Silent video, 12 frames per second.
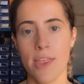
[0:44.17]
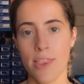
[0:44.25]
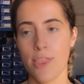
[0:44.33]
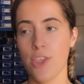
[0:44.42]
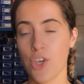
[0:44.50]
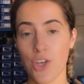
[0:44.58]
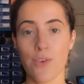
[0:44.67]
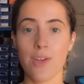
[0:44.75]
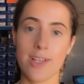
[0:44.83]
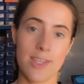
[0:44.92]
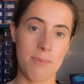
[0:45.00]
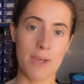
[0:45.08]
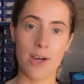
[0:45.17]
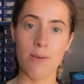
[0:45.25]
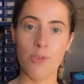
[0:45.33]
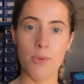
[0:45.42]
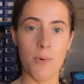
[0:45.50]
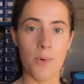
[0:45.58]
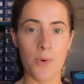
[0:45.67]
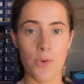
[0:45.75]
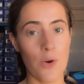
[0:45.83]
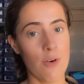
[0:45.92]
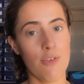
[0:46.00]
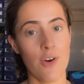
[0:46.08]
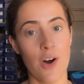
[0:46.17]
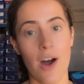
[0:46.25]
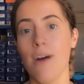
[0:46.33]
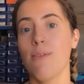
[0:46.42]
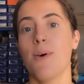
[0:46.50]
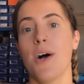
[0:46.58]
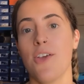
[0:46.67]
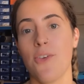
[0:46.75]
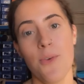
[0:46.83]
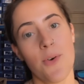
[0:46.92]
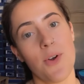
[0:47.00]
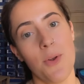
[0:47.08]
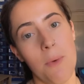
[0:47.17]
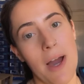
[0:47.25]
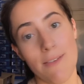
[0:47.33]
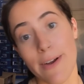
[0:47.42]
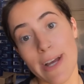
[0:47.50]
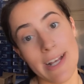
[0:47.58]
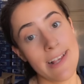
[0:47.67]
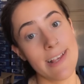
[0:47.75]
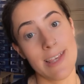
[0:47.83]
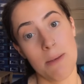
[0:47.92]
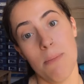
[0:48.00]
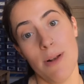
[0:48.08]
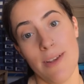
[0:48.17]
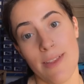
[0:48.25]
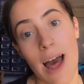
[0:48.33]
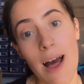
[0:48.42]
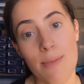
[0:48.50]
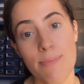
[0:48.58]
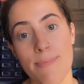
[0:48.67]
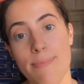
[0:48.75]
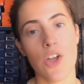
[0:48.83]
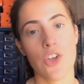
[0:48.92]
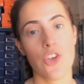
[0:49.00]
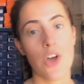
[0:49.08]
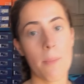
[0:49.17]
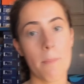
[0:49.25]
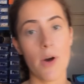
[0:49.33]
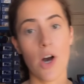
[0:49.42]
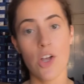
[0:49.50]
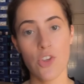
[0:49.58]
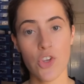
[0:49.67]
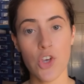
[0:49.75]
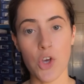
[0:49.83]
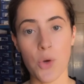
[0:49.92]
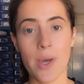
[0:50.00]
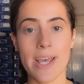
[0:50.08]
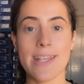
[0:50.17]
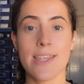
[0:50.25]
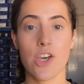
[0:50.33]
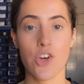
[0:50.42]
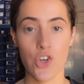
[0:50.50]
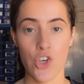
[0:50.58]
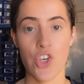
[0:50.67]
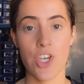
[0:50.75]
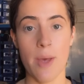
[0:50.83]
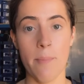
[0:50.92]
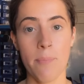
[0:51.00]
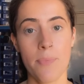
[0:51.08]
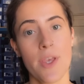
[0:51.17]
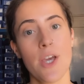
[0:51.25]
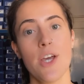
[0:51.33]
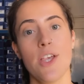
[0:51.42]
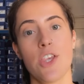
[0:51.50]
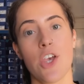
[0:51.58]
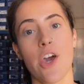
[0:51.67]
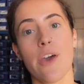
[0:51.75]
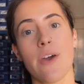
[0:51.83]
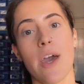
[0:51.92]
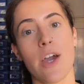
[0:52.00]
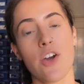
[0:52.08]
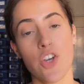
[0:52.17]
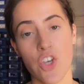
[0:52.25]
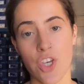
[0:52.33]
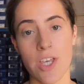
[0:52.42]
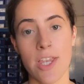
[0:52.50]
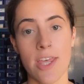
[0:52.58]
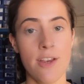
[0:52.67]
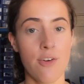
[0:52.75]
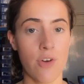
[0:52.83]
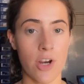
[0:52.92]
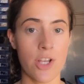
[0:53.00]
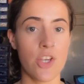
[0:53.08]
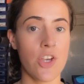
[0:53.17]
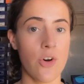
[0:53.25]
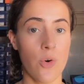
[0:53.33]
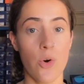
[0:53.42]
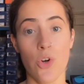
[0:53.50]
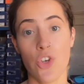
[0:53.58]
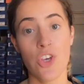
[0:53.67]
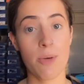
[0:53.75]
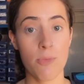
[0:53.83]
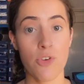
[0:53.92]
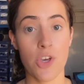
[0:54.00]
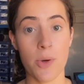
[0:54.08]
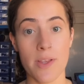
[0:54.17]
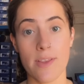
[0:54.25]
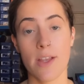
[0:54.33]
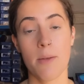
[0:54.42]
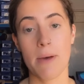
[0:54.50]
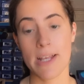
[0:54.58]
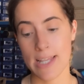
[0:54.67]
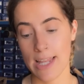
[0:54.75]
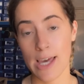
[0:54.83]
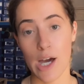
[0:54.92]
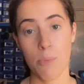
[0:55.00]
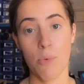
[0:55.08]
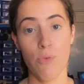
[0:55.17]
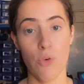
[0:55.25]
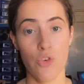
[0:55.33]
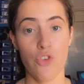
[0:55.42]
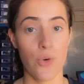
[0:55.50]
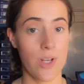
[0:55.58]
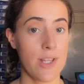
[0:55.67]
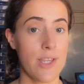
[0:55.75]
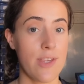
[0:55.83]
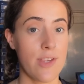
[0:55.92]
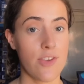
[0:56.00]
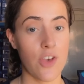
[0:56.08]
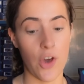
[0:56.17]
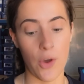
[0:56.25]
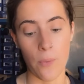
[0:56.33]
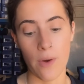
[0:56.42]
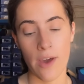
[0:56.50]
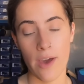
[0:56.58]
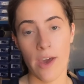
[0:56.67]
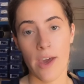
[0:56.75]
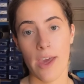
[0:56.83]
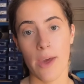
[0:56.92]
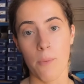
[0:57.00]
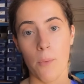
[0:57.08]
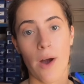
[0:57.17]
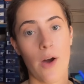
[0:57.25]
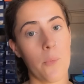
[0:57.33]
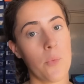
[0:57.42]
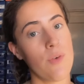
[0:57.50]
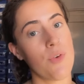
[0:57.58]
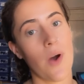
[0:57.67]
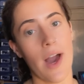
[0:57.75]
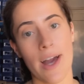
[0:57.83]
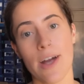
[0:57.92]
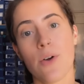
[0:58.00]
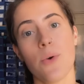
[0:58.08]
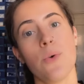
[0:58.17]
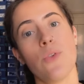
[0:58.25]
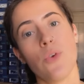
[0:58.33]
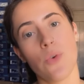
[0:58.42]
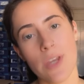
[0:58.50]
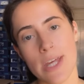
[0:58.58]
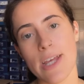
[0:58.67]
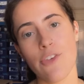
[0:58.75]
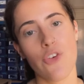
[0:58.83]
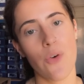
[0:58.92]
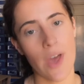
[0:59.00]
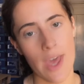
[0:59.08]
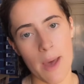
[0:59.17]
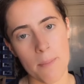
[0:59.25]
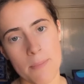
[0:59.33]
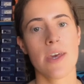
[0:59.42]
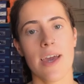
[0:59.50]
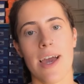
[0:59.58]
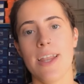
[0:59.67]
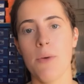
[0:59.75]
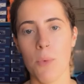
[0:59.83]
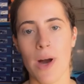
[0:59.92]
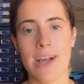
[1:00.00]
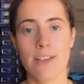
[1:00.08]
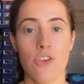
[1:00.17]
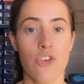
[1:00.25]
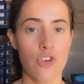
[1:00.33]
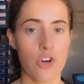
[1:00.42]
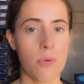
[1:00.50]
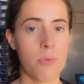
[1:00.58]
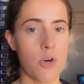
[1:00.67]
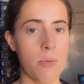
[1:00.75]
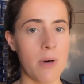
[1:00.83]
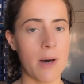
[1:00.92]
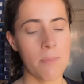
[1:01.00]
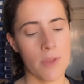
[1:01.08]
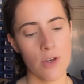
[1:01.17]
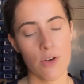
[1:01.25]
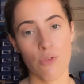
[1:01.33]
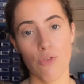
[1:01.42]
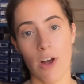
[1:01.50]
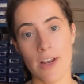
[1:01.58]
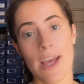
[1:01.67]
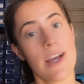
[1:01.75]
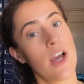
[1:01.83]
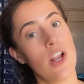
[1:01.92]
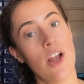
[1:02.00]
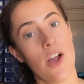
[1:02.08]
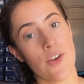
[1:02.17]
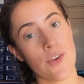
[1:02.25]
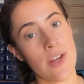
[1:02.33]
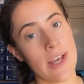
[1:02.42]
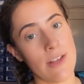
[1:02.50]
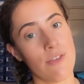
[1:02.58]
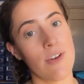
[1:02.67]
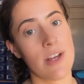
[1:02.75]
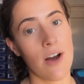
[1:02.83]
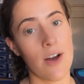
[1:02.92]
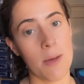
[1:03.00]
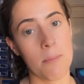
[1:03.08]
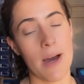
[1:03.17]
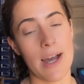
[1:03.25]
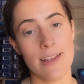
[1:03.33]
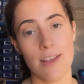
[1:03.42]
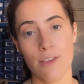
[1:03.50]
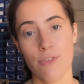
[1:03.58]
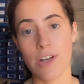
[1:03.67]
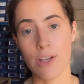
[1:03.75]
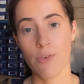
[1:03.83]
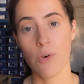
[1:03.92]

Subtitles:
The shoe needs to be comfortable on your foot, otherwise you're not going to wear it. It's as simple as that. Number 2 is cushioning. So cushioning in a running or gym shoe is going to basically help with your joints. So it will help with your ankles, your knees, your hips, and it will act as a shock absorber. Running alone is really high impact. It's 3 to 4